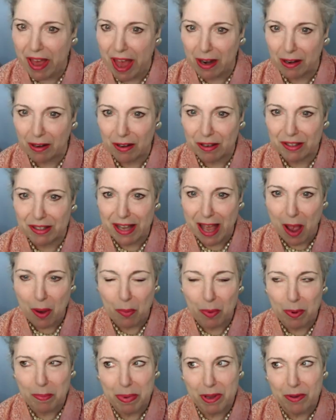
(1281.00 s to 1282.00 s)
that because
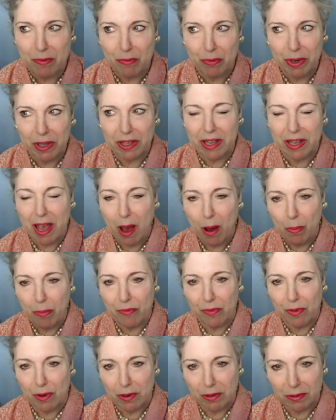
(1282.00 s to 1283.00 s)
that would be really
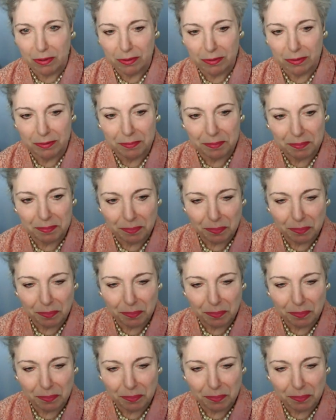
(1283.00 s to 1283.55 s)
helpful any